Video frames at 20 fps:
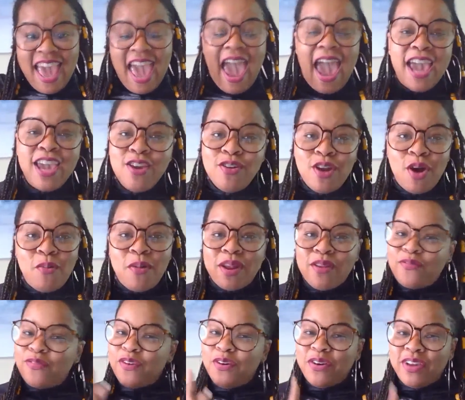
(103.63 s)
And you don't
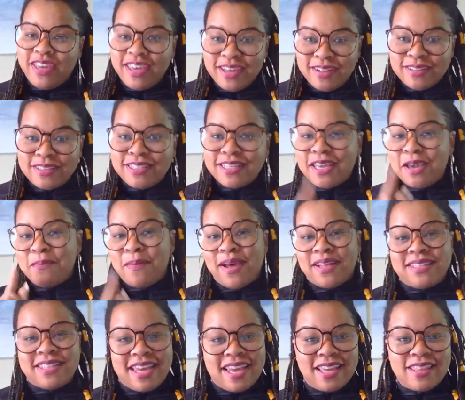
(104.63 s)
want to feel guilty
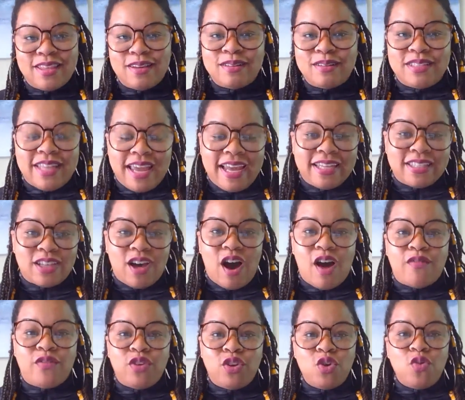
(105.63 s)
about taking those days
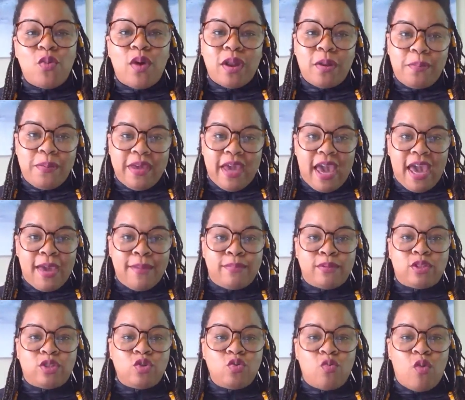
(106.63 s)
off. You want to be
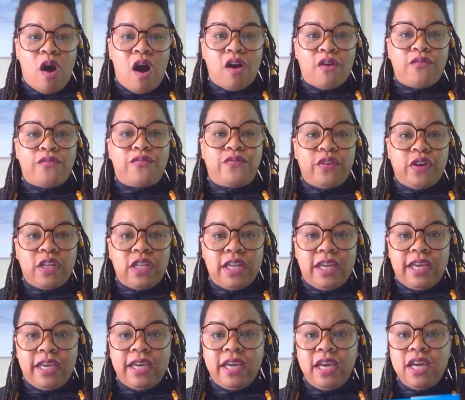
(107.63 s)
able to walk
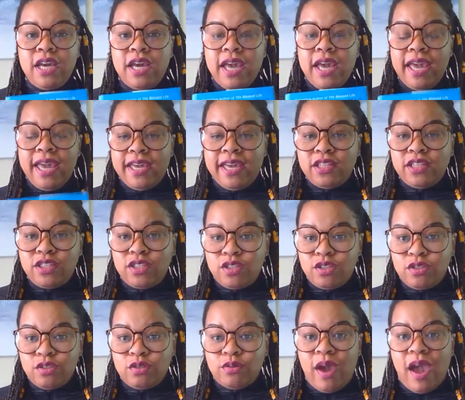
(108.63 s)
fully
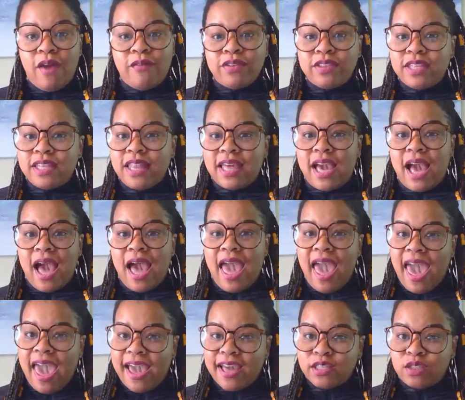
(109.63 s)
into everything that God
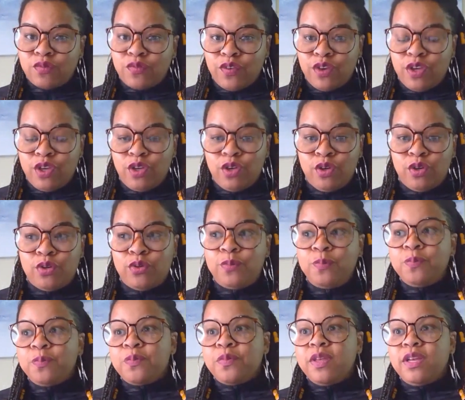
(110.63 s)
has for you
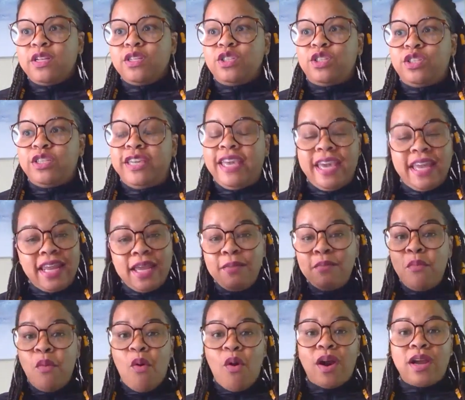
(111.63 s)
getting
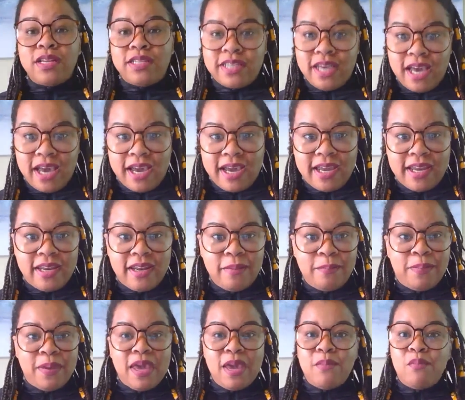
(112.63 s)
more done,
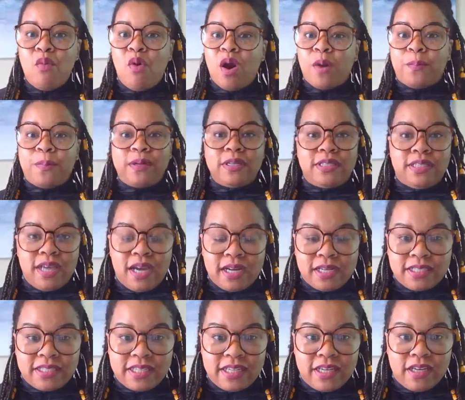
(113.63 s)
being more
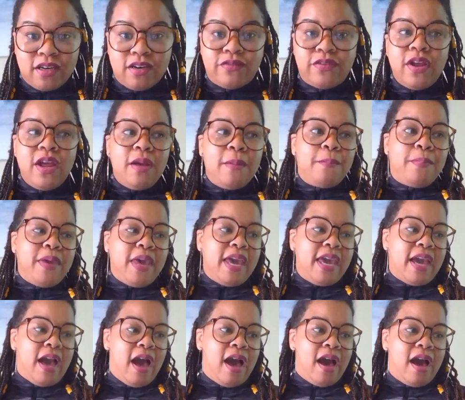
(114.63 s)
productive,
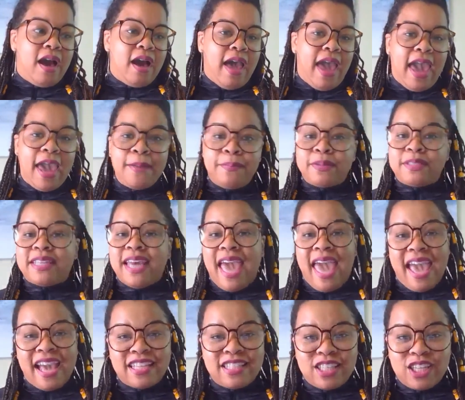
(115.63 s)
being uh, able to
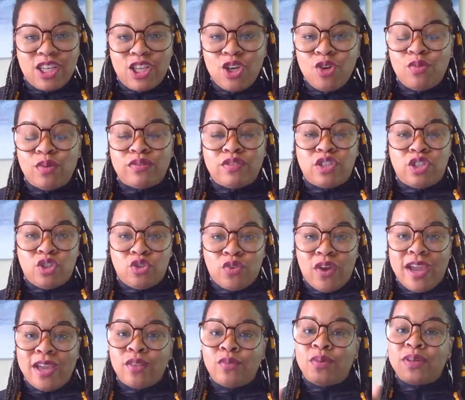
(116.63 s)
execute with
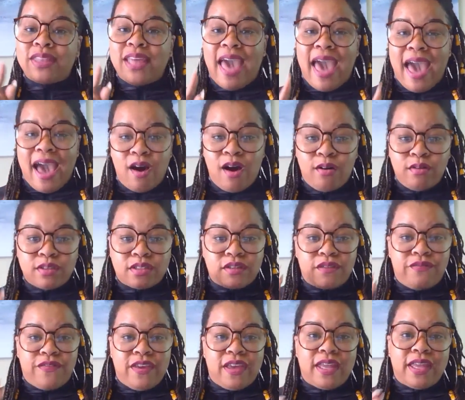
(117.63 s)
strength without
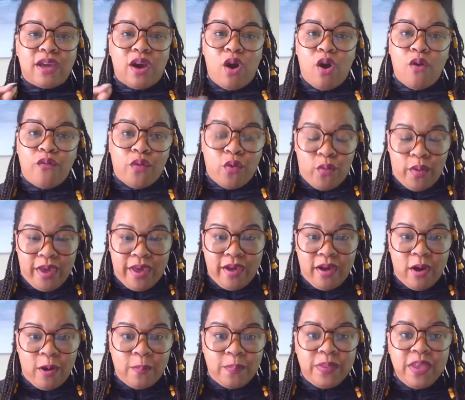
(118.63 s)
feeling
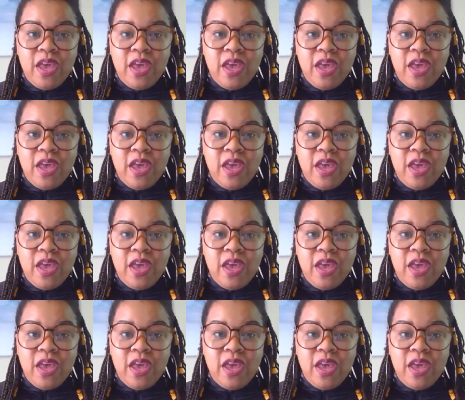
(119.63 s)
overwhelmed,